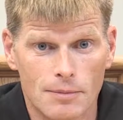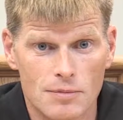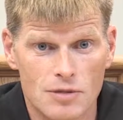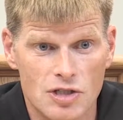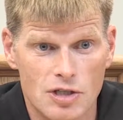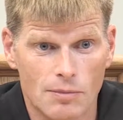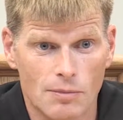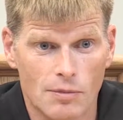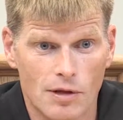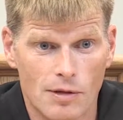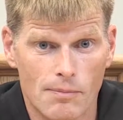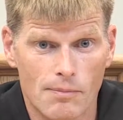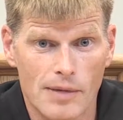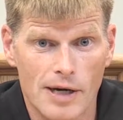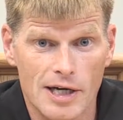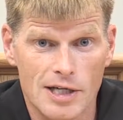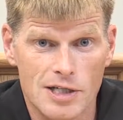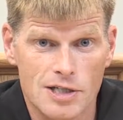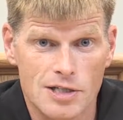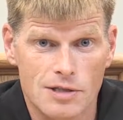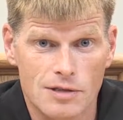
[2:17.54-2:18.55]
some of the
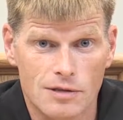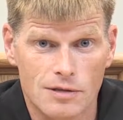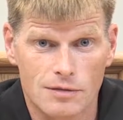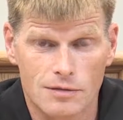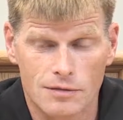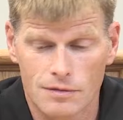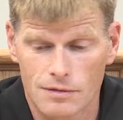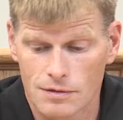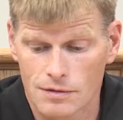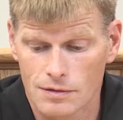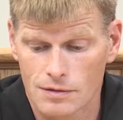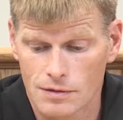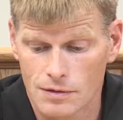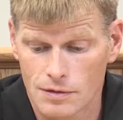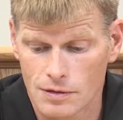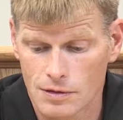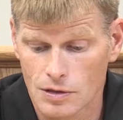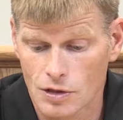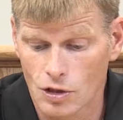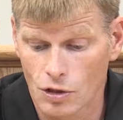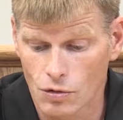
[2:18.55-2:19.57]
best
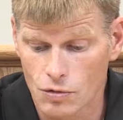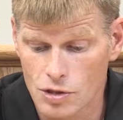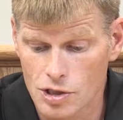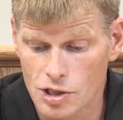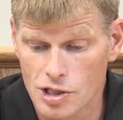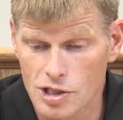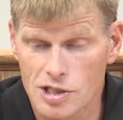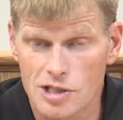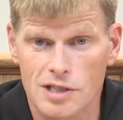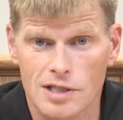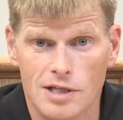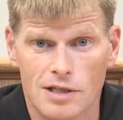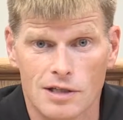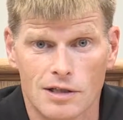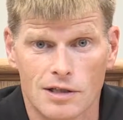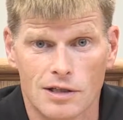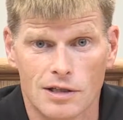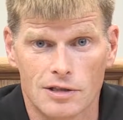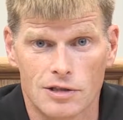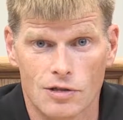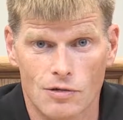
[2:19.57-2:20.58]
coaches,
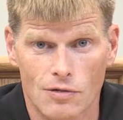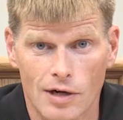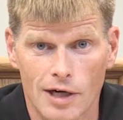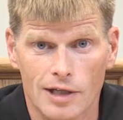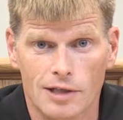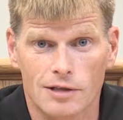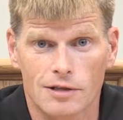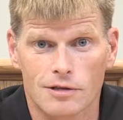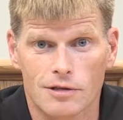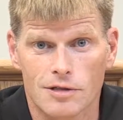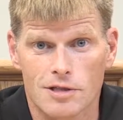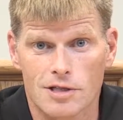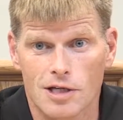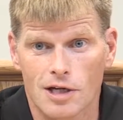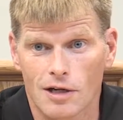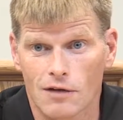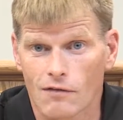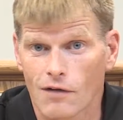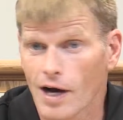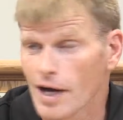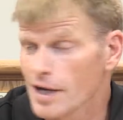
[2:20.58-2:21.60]
directors, and
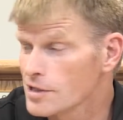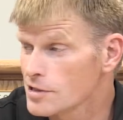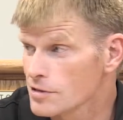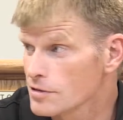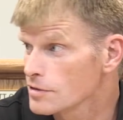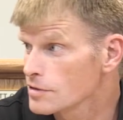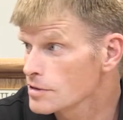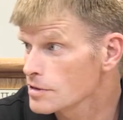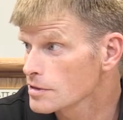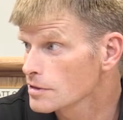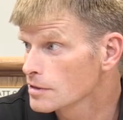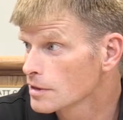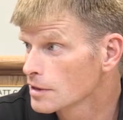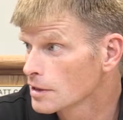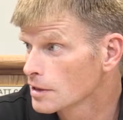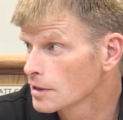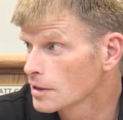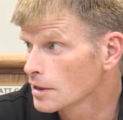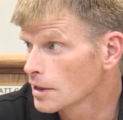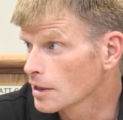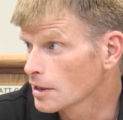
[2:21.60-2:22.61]
advisors
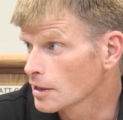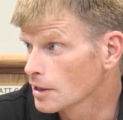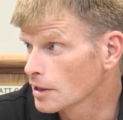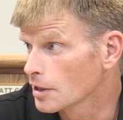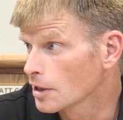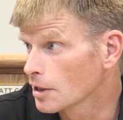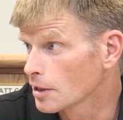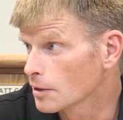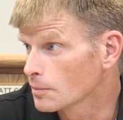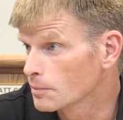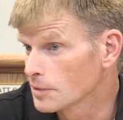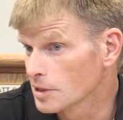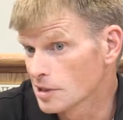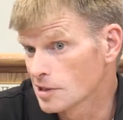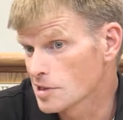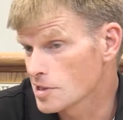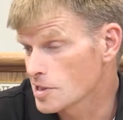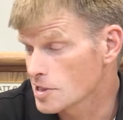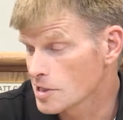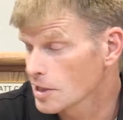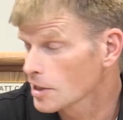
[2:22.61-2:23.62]
in
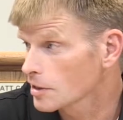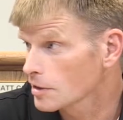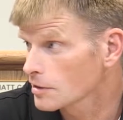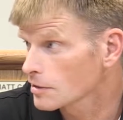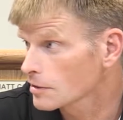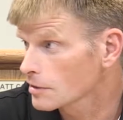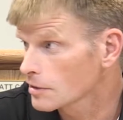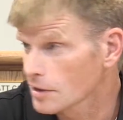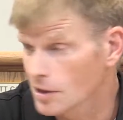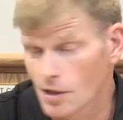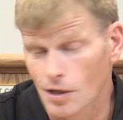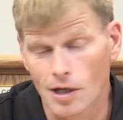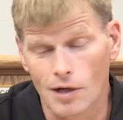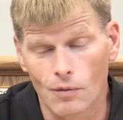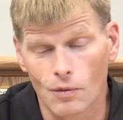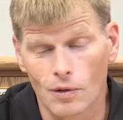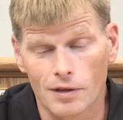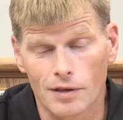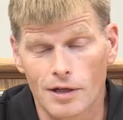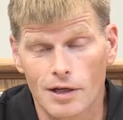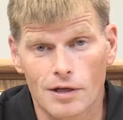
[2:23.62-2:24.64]
the state at
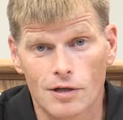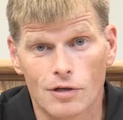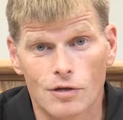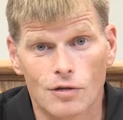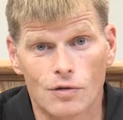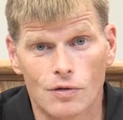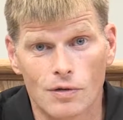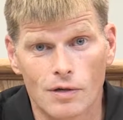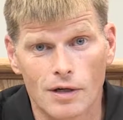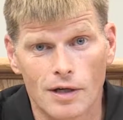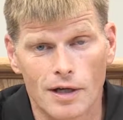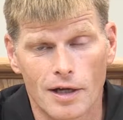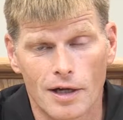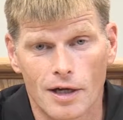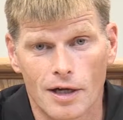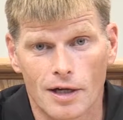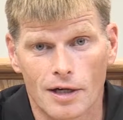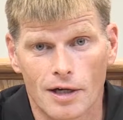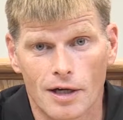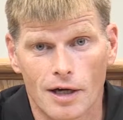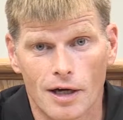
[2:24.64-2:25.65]
what they do,
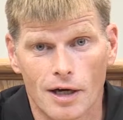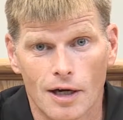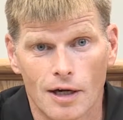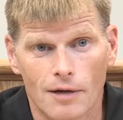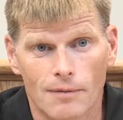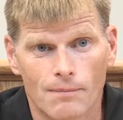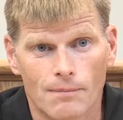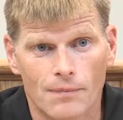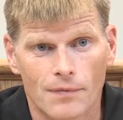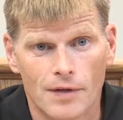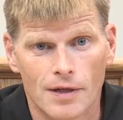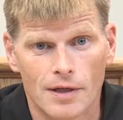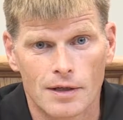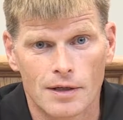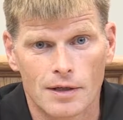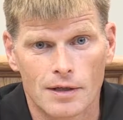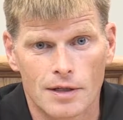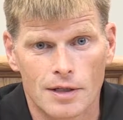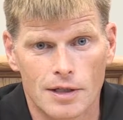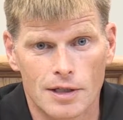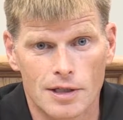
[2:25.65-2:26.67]
and
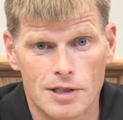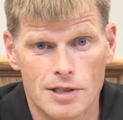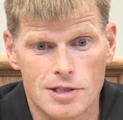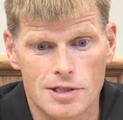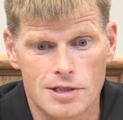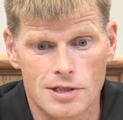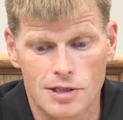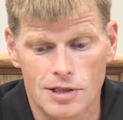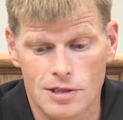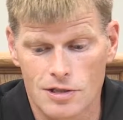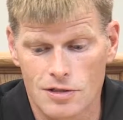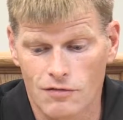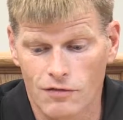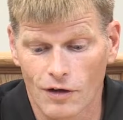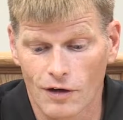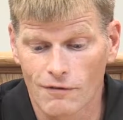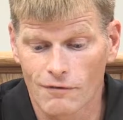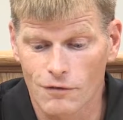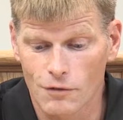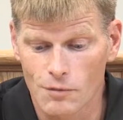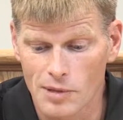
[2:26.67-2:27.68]
it's
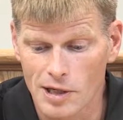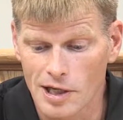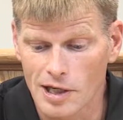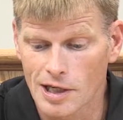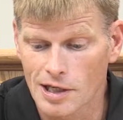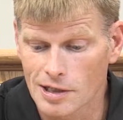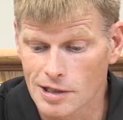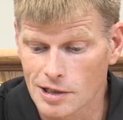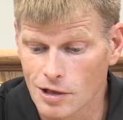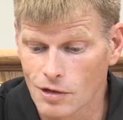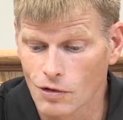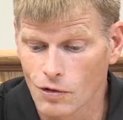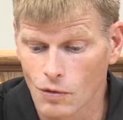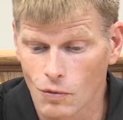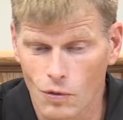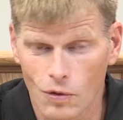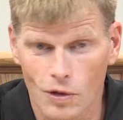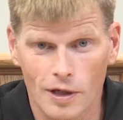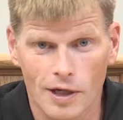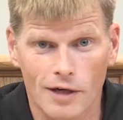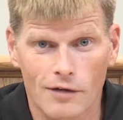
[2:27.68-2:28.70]
fun for me to get to go to
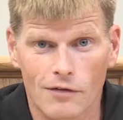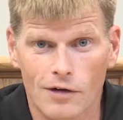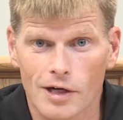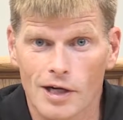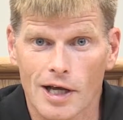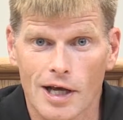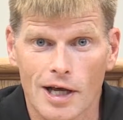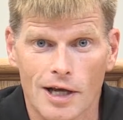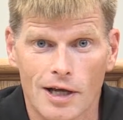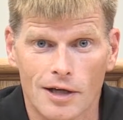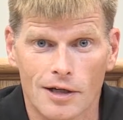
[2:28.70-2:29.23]
work every day